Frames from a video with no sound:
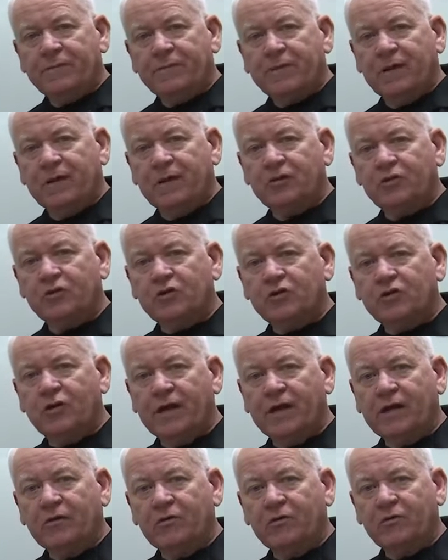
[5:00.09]
a little
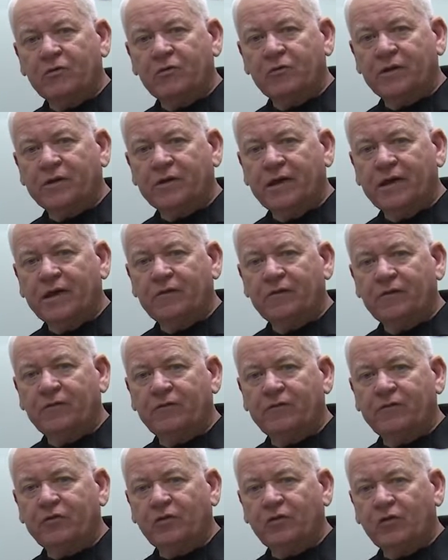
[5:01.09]
triangle with a half
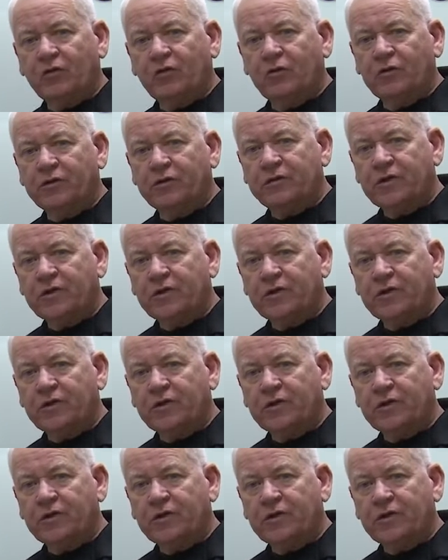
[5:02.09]
circle on